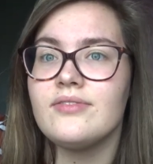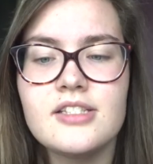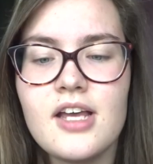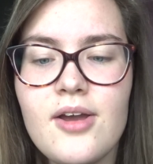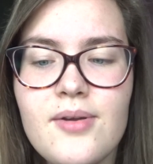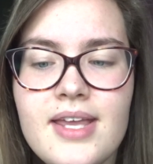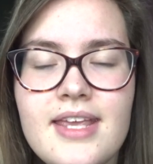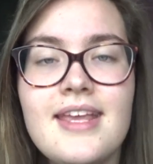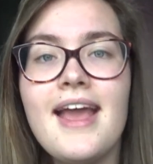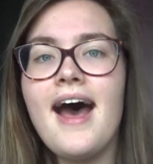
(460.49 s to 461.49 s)
So
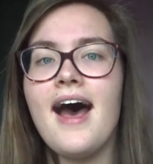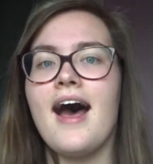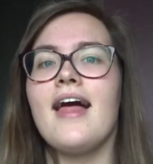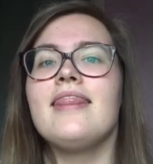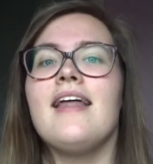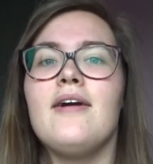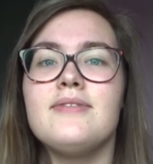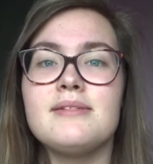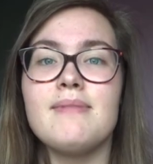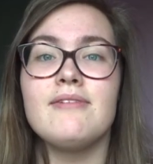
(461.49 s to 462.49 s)
yeah, that
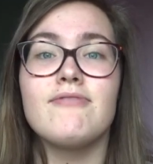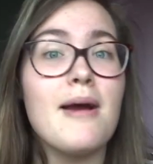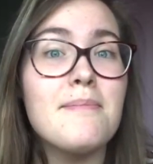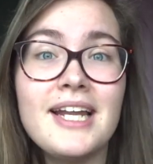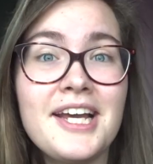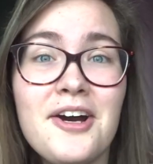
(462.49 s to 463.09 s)
was me rambling